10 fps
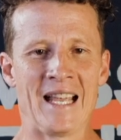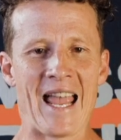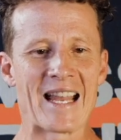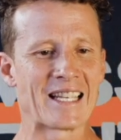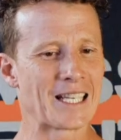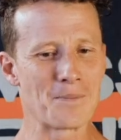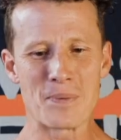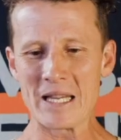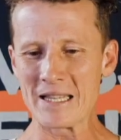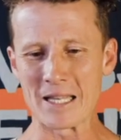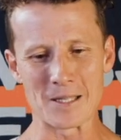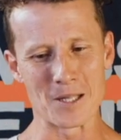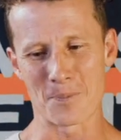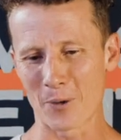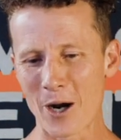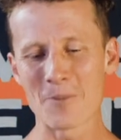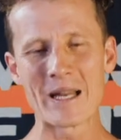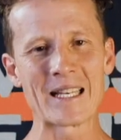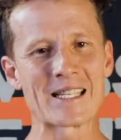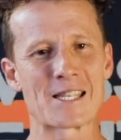And it can be that the prayer
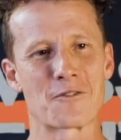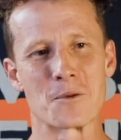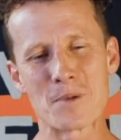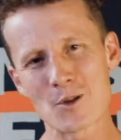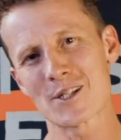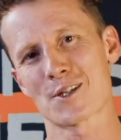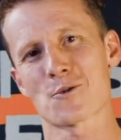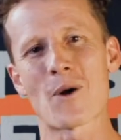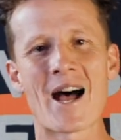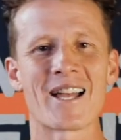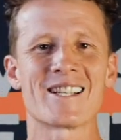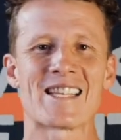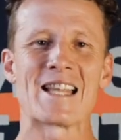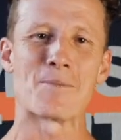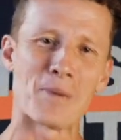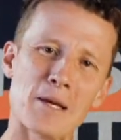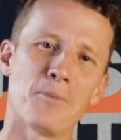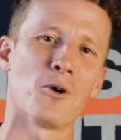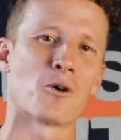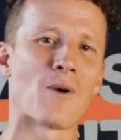meetings, if the music's right and the
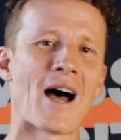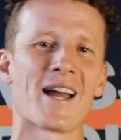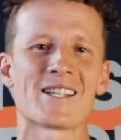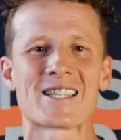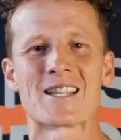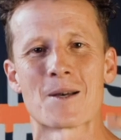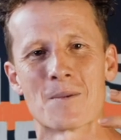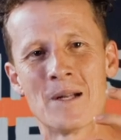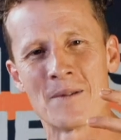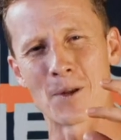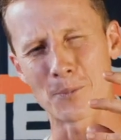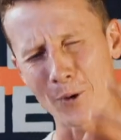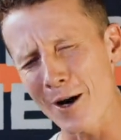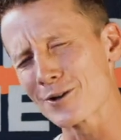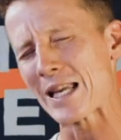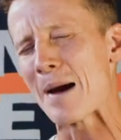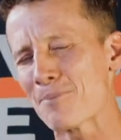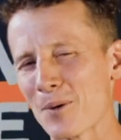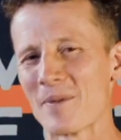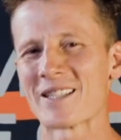people are right and the, the prayer
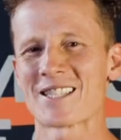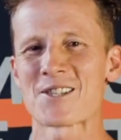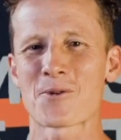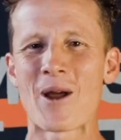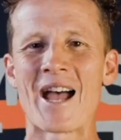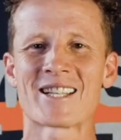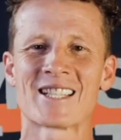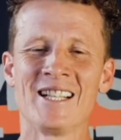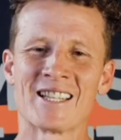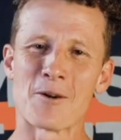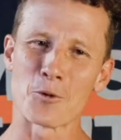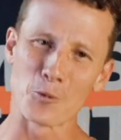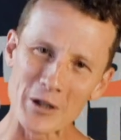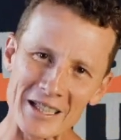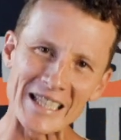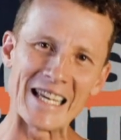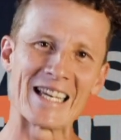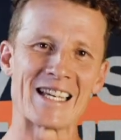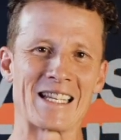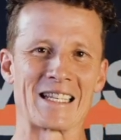temperament is right, that we're really
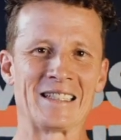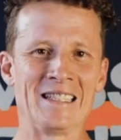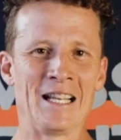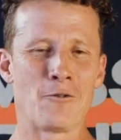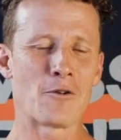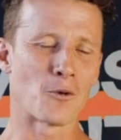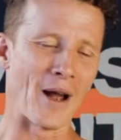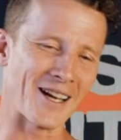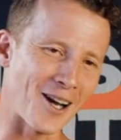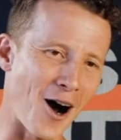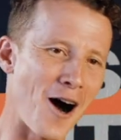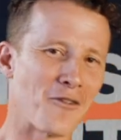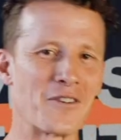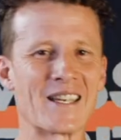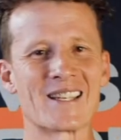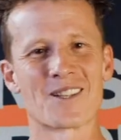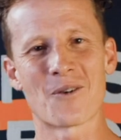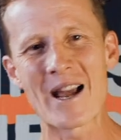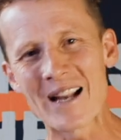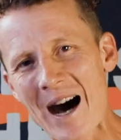in. If we have the right coffee and the
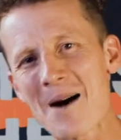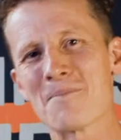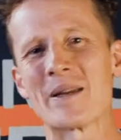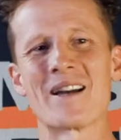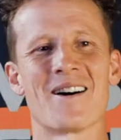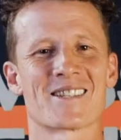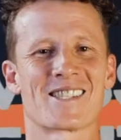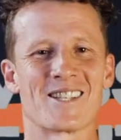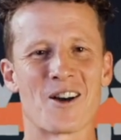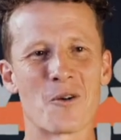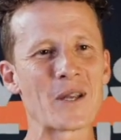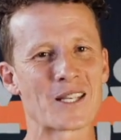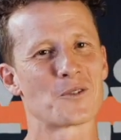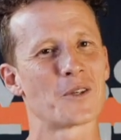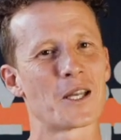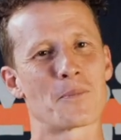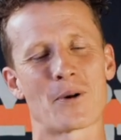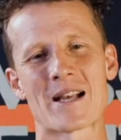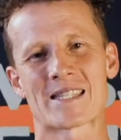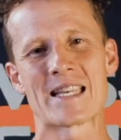right ambiance, you know, we can really
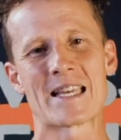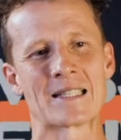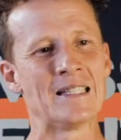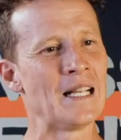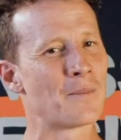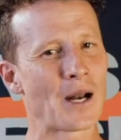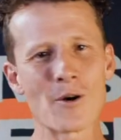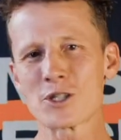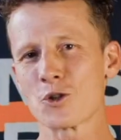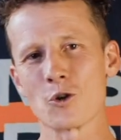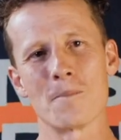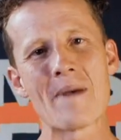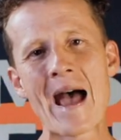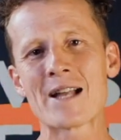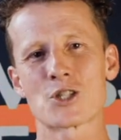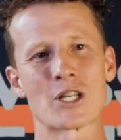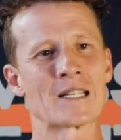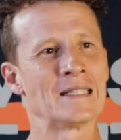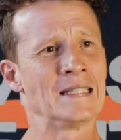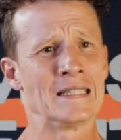press in. But I want you to
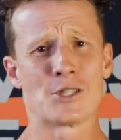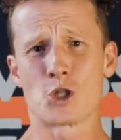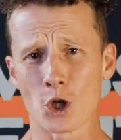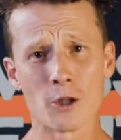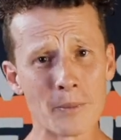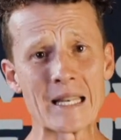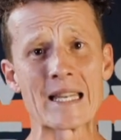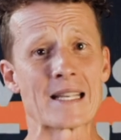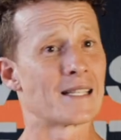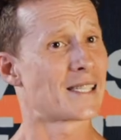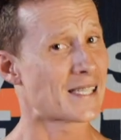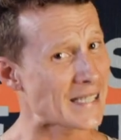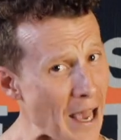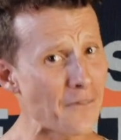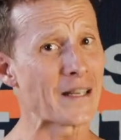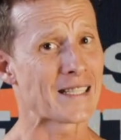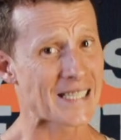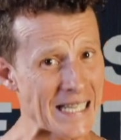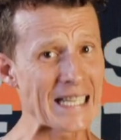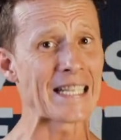imagine Germany,
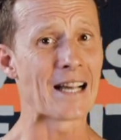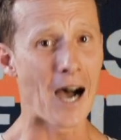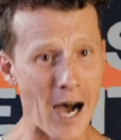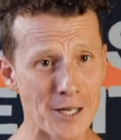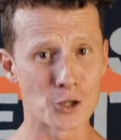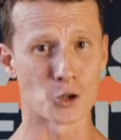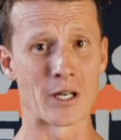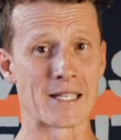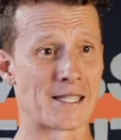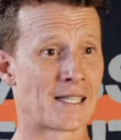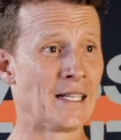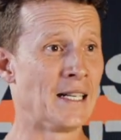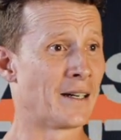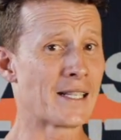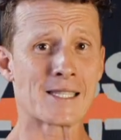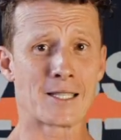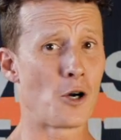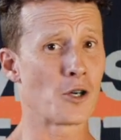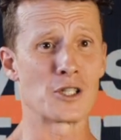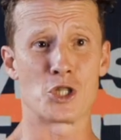1700s. Let's
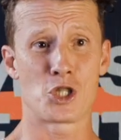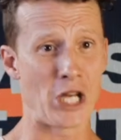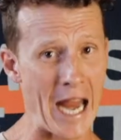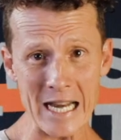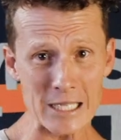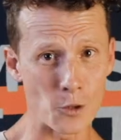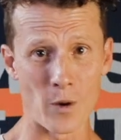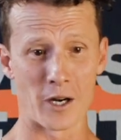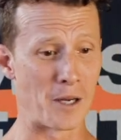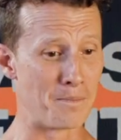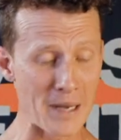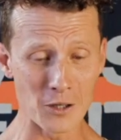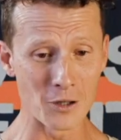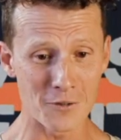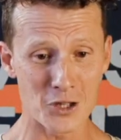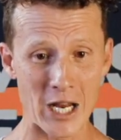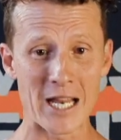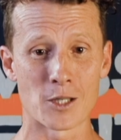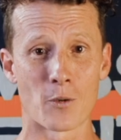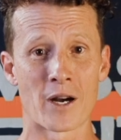go to January, middle of
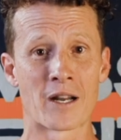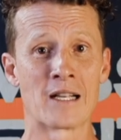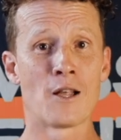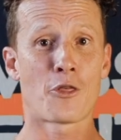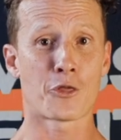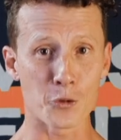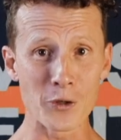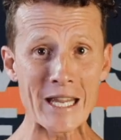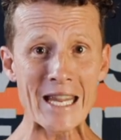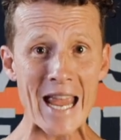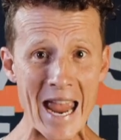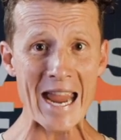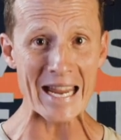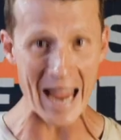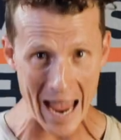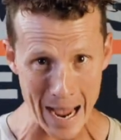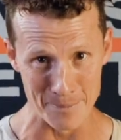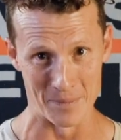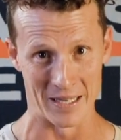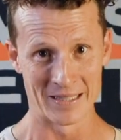January, 3
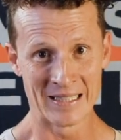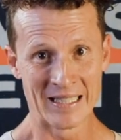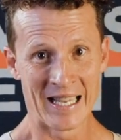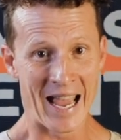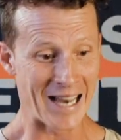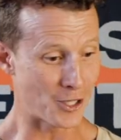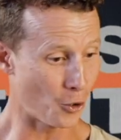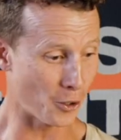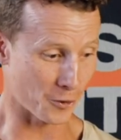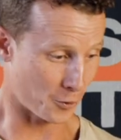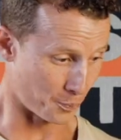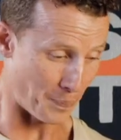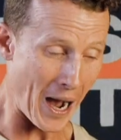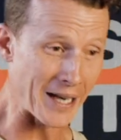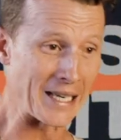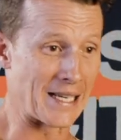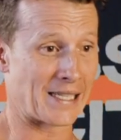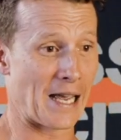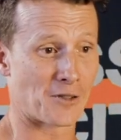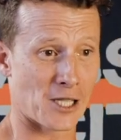a.m. And your buddies
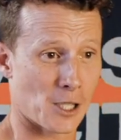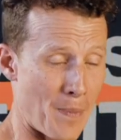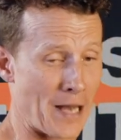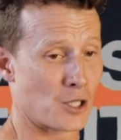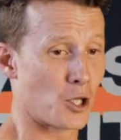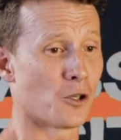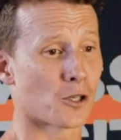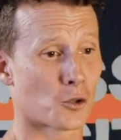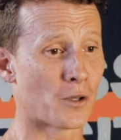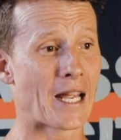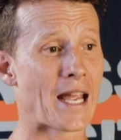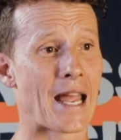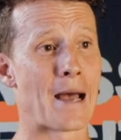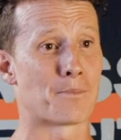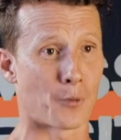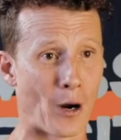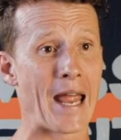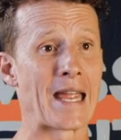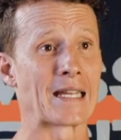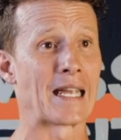have just spent 2 to 3 a.m.
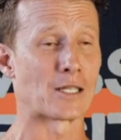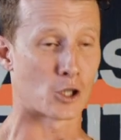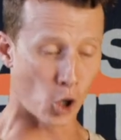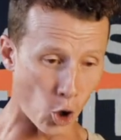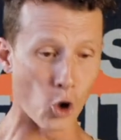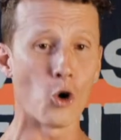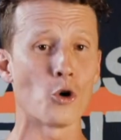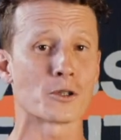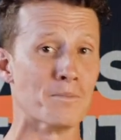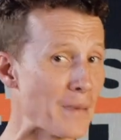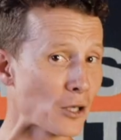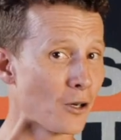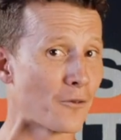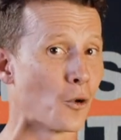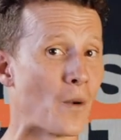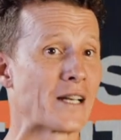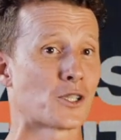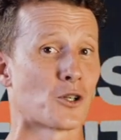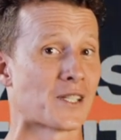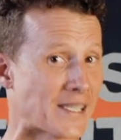praying in cold, middle of the
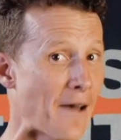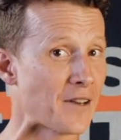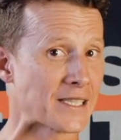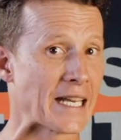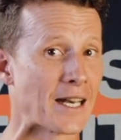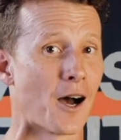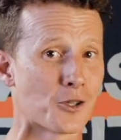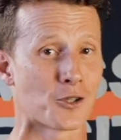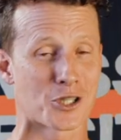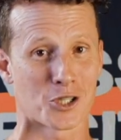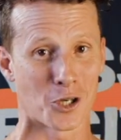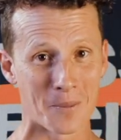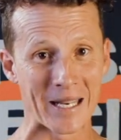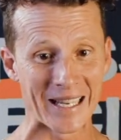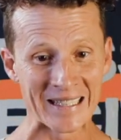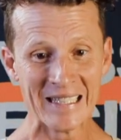winter, 1700s Germany,